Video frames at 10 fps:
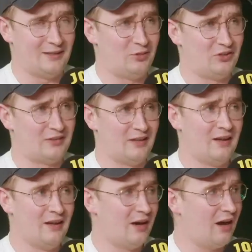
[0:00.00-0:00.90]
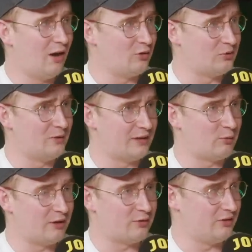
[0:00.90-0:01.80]
was just ultimately
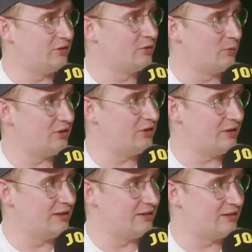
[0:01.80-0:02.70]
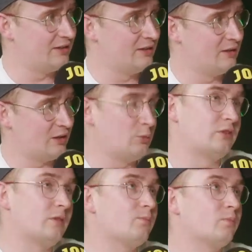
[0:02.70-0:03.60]
quite cringe. Which is, I suppose,